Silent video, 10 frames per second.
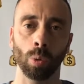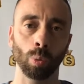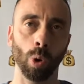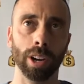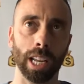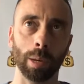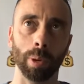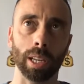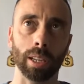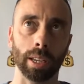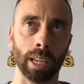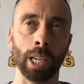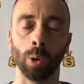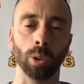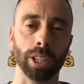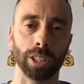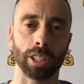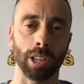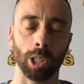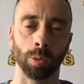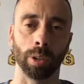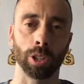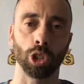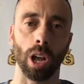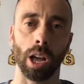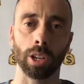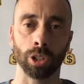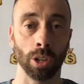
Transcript: would he be equally successful to Josh?